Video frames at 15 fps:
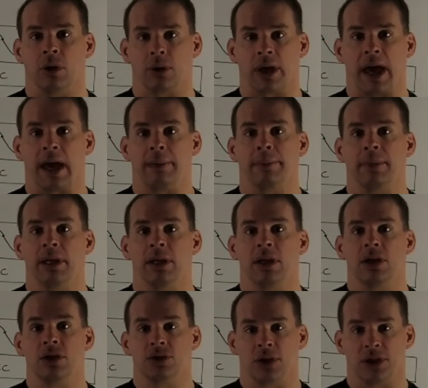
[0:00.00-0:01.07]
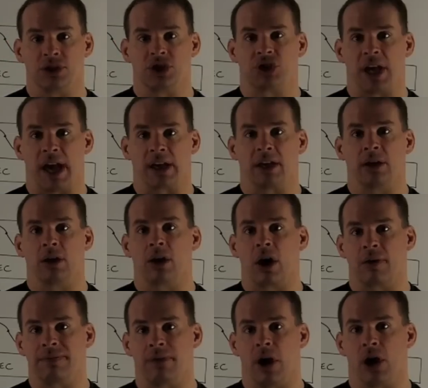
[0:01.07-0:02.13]
Okay, so let's check
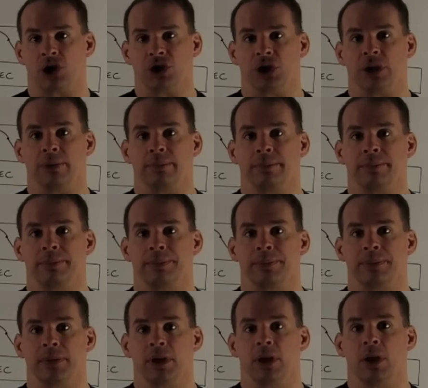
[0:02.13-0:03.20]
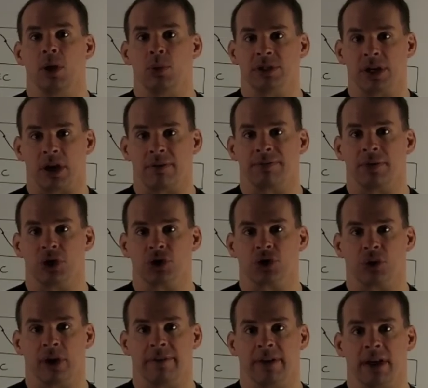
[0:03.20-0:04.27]
our function. We take our first
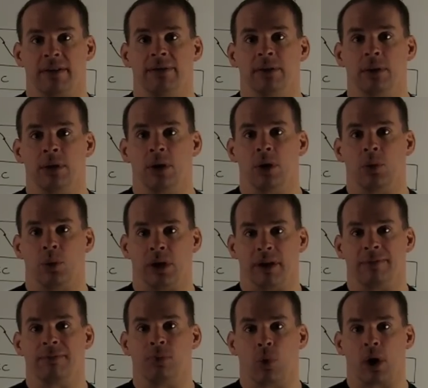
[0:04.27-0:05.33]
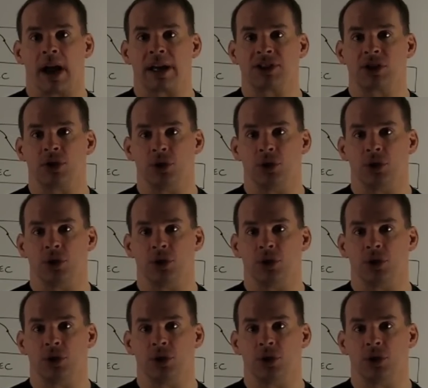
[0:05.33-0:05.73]
derivative, where we get 4x